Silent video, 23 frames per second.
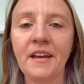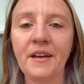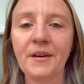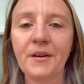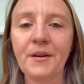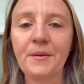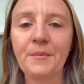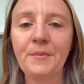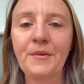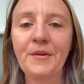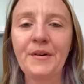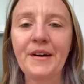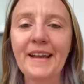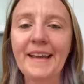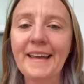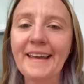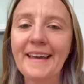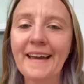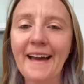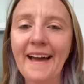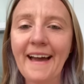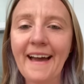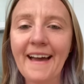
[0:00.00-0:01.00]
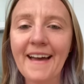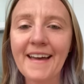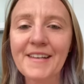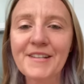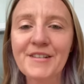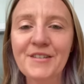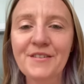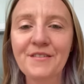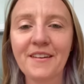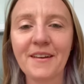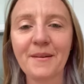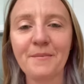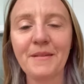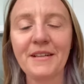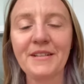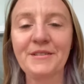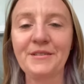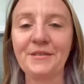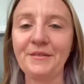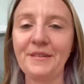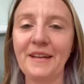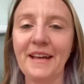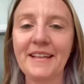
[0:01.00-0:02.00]
Good morning, guys. You get me
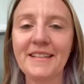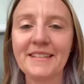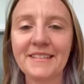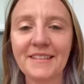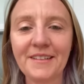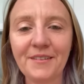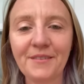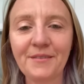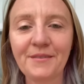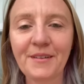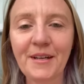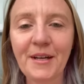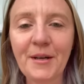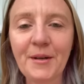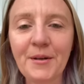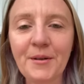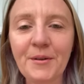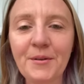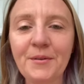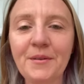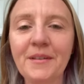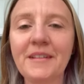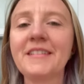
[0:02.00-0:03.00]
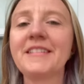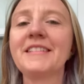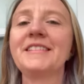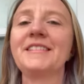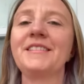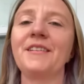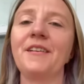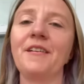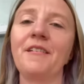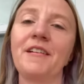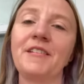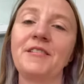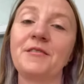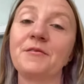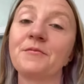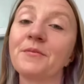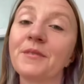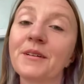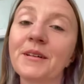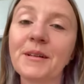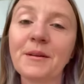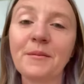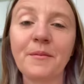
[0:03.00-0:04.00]
two days in a row. So I just
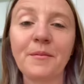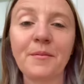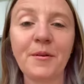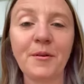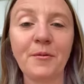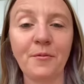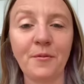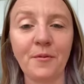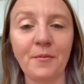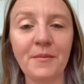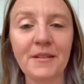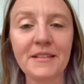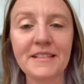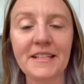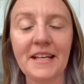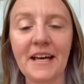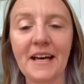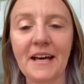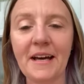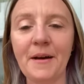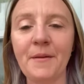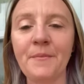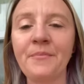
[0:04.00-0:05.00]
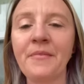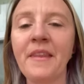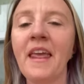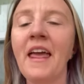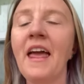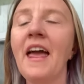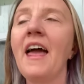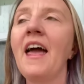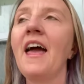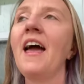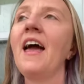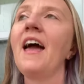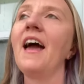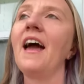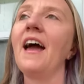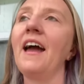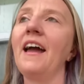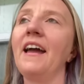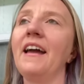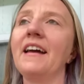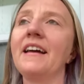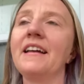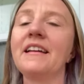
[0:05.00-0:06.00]
want to come up here one more time
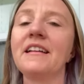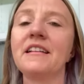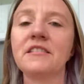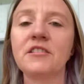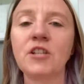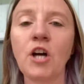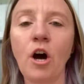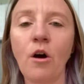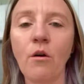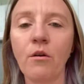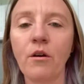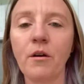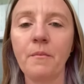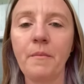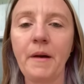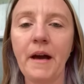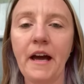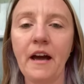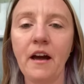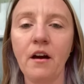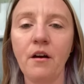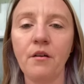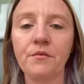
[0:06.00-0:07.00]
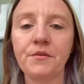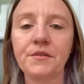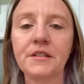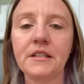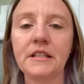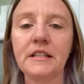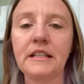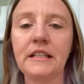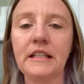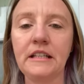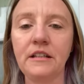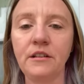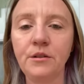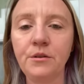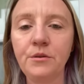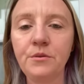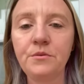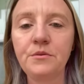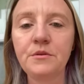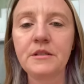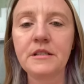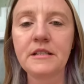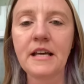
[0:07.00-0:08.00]
and talk about the
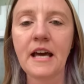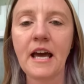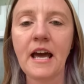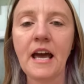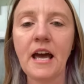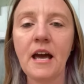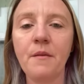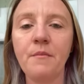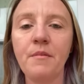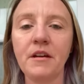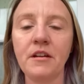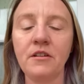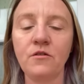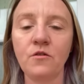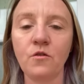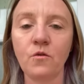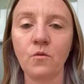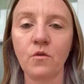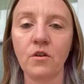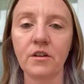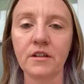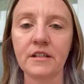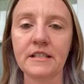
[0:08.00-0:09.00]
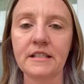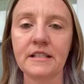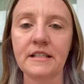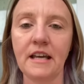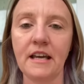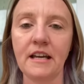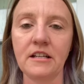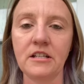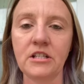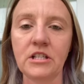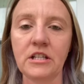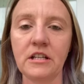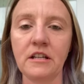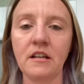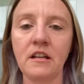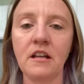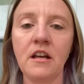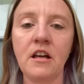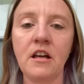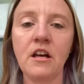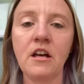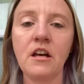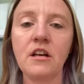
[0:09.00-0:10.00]
news tab in your workstation.
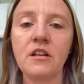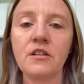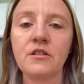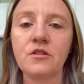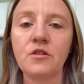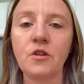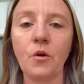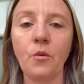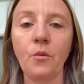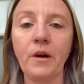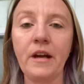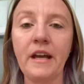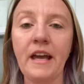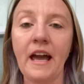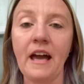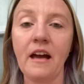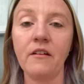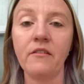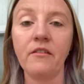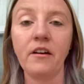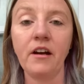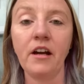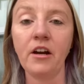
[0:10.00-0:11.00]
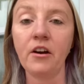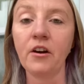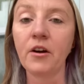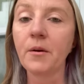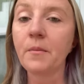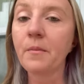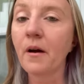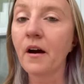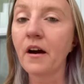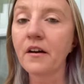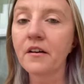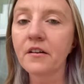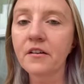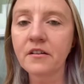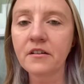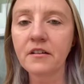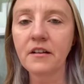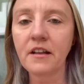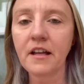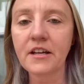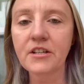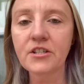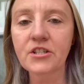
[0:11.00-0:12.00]
So we have Harry Potter
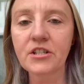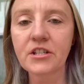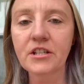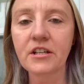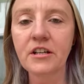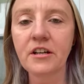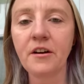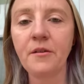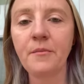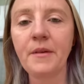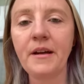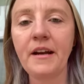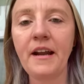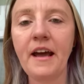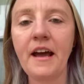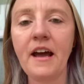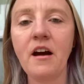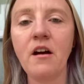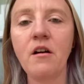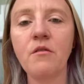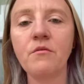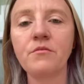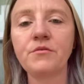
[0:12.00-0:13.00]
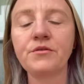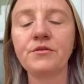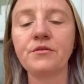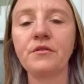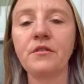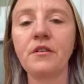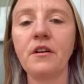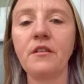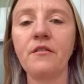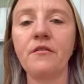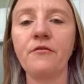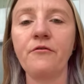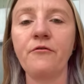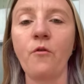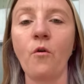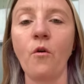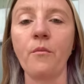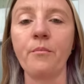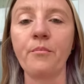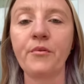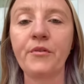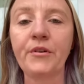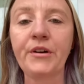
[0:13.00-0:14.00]
collection coming out
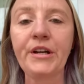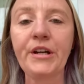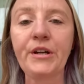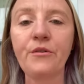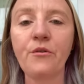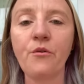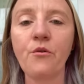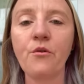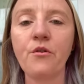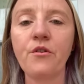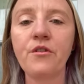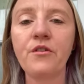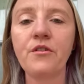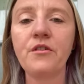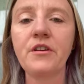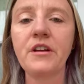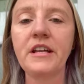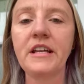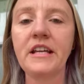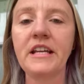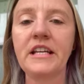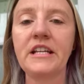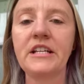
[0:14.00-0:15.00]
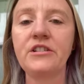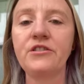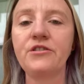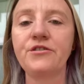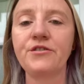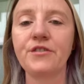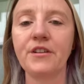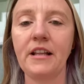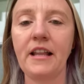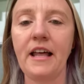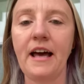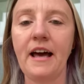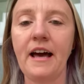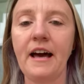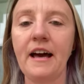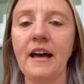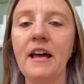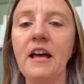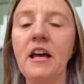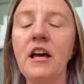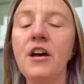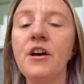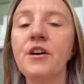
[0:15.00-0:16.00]
for pre-order in July.
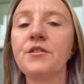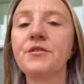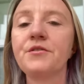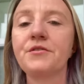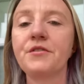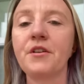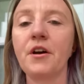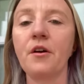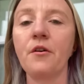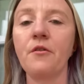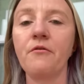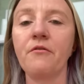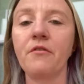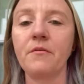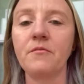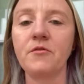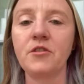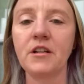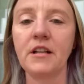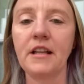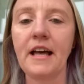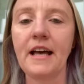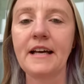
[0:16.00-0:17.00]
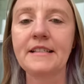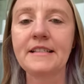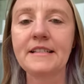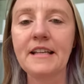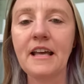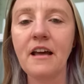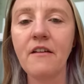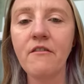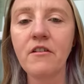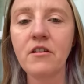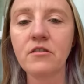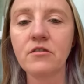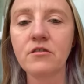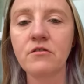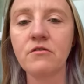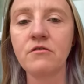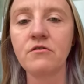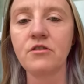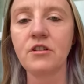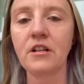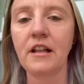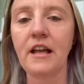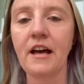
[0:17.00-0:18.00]
So from July 7th
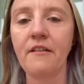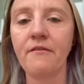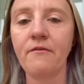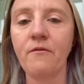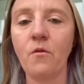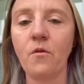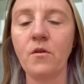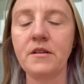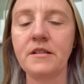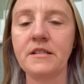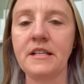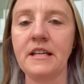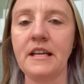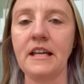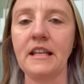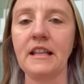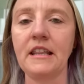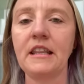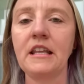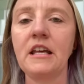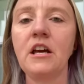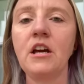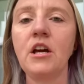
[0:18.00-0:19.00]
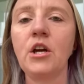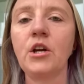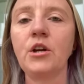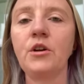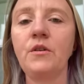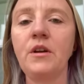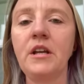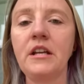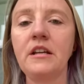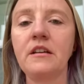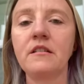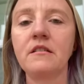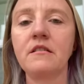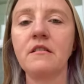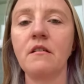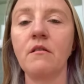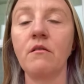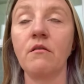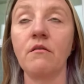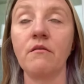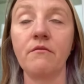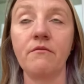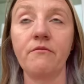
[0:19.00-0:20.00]
to July 14th, you need,
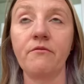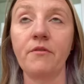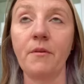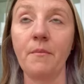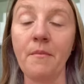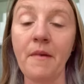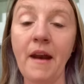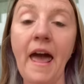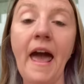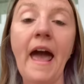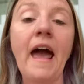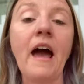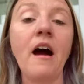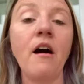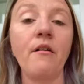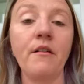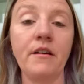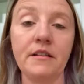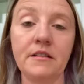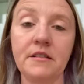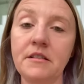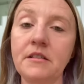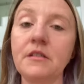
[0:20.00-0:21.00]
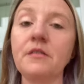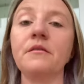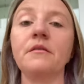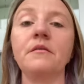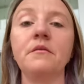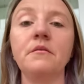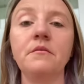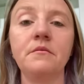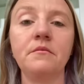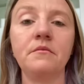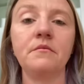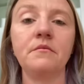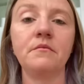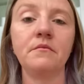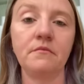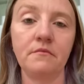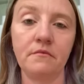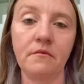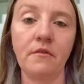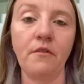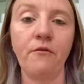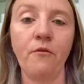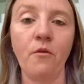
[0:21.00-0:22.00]
or from now until
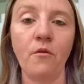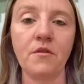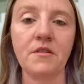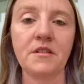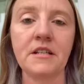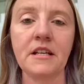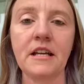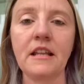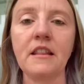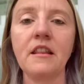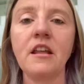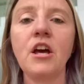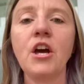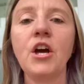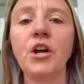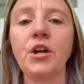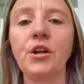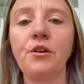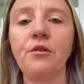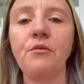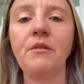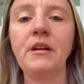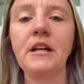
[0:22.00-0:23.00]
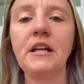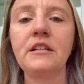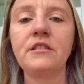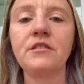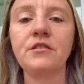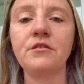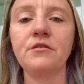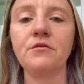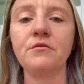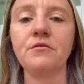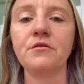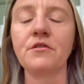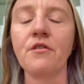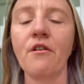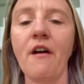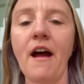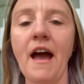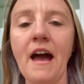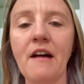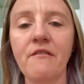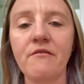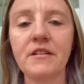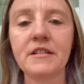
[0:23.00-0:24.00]
the 14th, you need to start
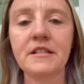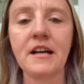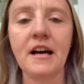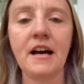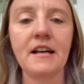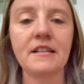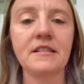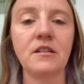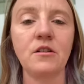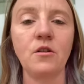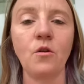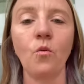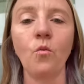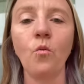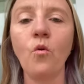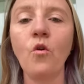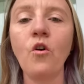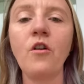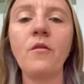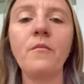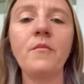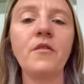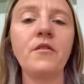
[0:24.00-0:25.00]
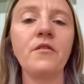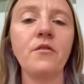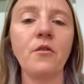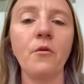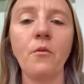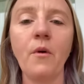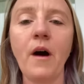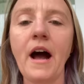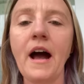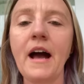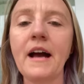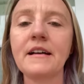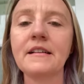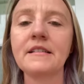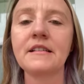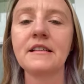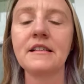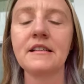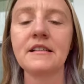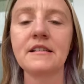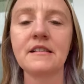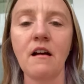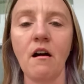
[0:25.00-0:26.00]
advertising the warmer, the
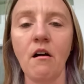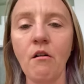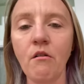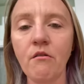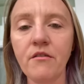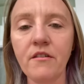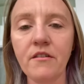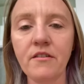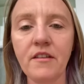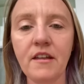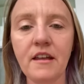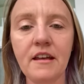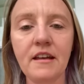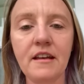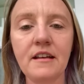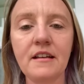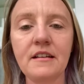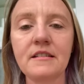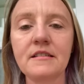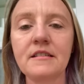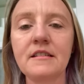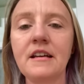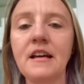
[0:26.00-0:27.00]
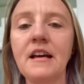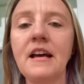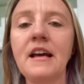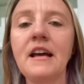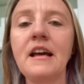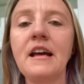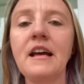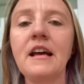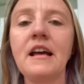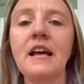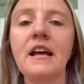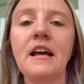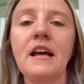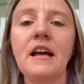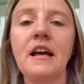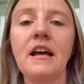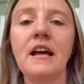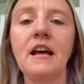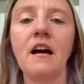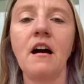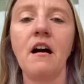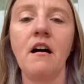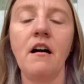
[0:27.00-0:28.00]
waxes, all the things
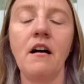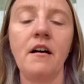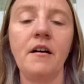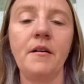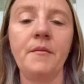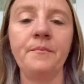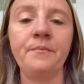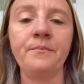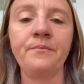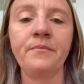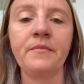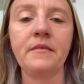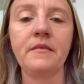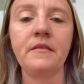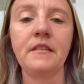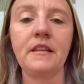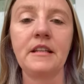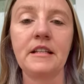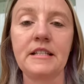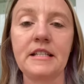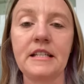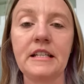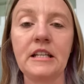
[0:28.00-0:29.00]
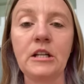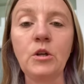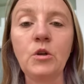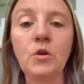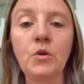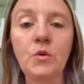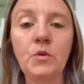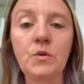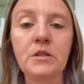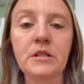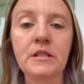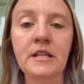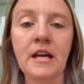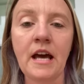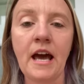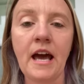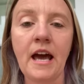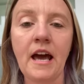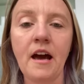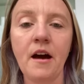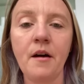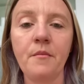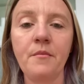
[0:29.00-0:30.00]
um, that's in the news
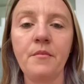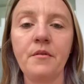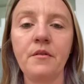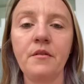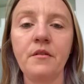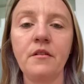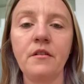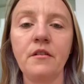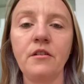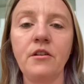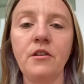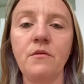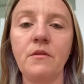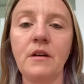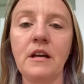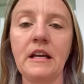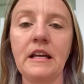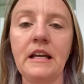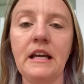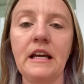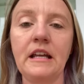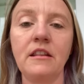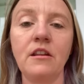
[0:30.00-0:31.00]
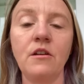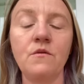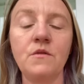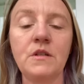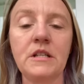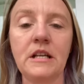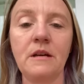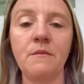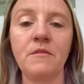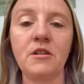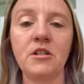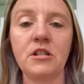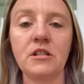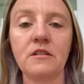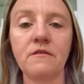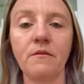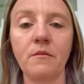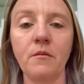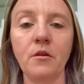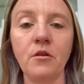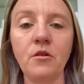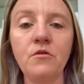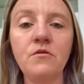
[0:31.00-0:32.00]
tab you can get those images
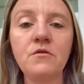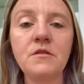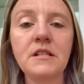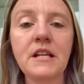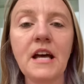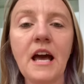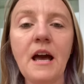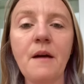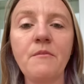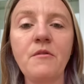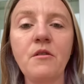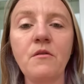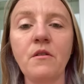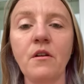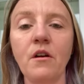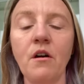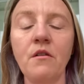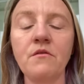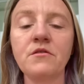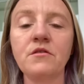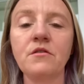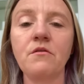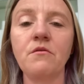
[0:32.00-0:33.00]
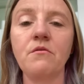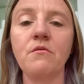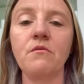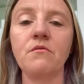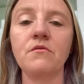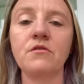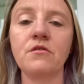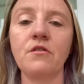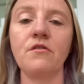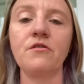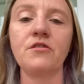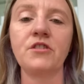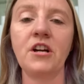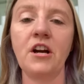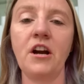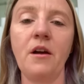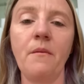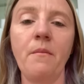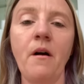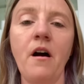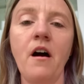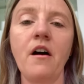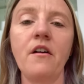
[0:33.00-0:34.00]
from the news tab. You can also search
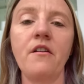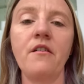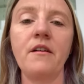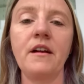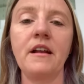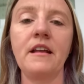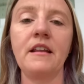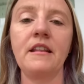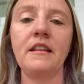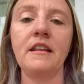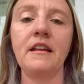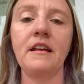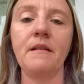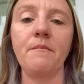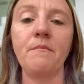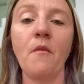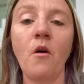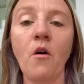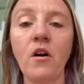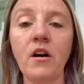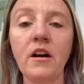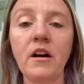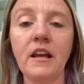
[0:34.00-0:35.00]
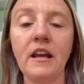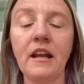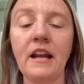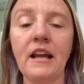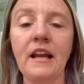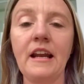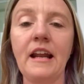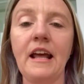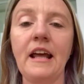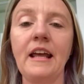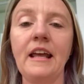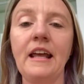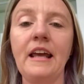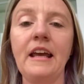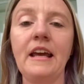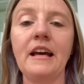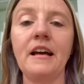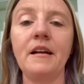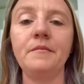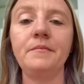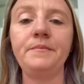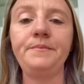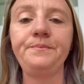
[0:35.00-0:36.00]
Harry Potter in the marketing and get